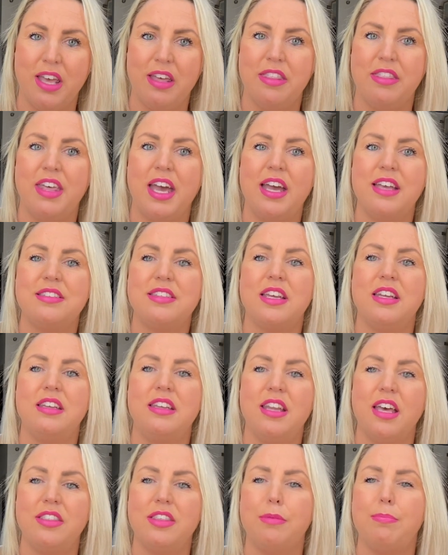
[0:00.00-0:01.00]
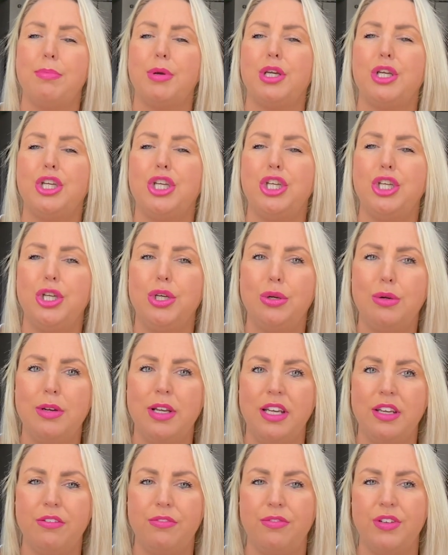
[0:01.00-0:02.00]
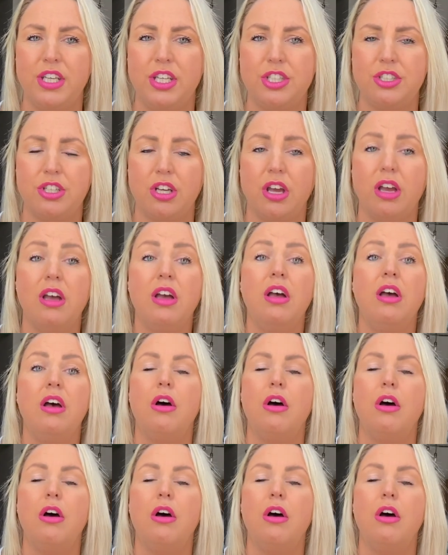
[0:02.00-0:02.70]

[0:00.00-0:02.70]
there's another peculiar feature